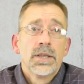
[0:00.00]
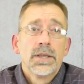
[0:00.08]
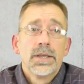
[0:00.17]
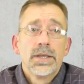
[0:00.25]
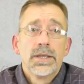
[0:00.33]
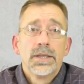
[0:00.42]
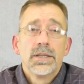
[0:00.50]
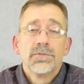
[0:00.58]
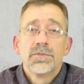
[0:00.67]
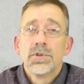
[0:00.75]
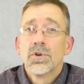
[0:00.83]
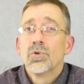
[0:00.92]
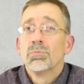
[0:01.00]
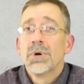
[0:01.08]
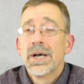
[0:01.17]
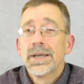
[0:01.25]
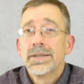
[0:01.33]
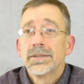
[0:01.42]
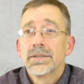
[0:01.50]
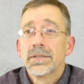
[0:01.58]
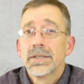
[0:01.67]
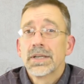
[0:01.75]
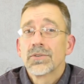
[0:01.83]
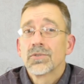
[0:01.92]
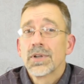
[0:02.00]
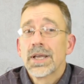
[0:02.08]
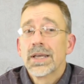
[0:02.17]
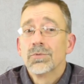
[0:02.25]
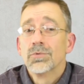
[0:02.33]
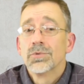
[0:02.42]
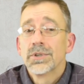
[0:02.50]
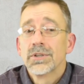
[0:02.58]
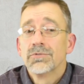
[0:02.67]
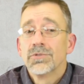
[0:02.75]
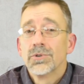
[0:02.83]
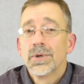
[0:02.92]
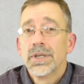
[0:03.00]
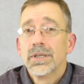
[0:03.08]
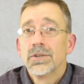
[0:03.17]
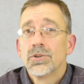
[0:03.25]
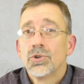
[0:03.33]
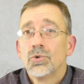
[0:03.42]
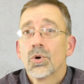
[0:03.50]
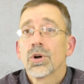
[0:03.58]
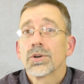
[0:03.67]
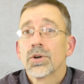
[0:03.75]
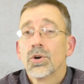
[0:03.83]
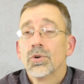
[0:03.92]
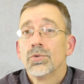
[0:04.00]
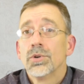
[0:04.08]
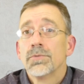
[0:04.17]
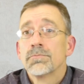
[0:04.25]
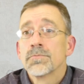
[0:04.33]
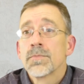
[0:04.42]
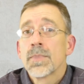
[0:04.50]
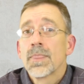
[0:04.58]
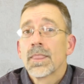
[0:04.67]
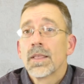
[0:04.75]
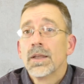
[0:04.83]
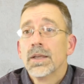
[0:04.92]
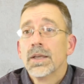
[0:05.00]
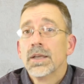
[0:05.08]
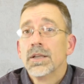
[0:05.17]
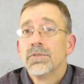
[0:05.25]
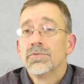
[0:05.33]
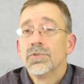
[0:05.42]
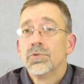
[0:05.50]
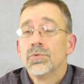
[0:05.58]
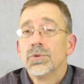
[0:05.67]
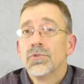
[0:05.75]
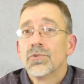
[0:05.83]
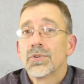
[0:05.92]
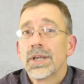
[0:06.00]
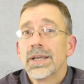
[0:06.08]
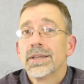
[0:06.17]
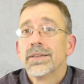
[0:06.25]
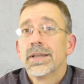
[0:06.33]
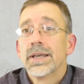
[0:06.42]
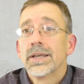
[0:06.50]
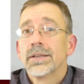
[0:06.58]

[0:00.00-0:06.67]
And if you don't mind, the next slide will give you a QR code. And if you would scan that